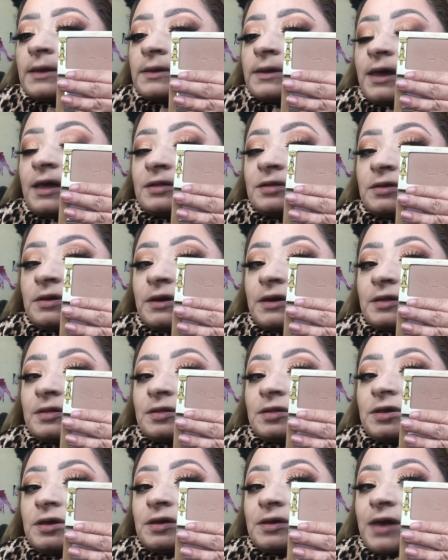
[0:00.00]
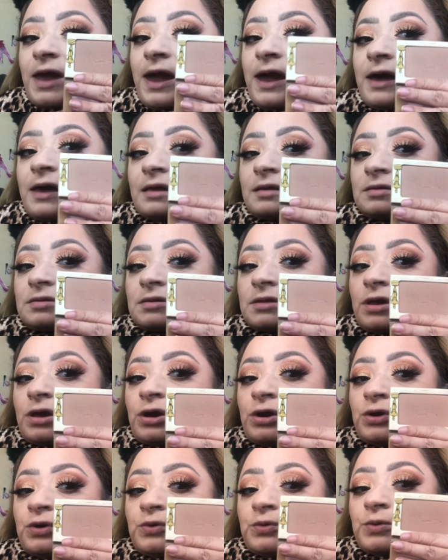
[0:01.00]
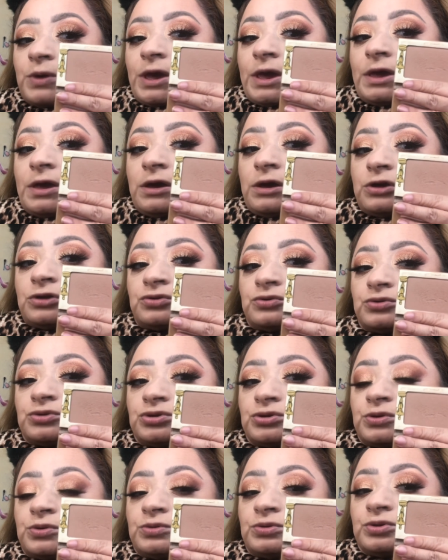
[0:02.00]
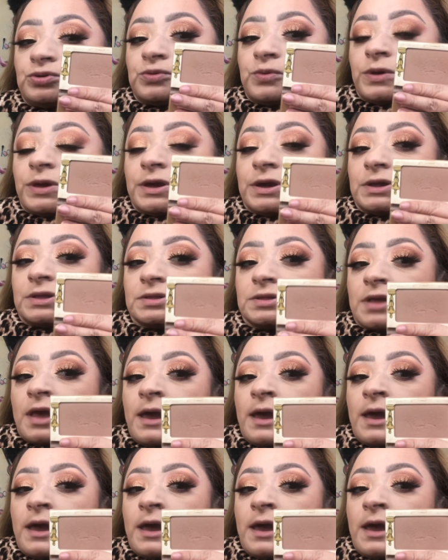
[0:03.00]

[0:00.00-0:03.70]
as you can see, it has a gray undertone, so it is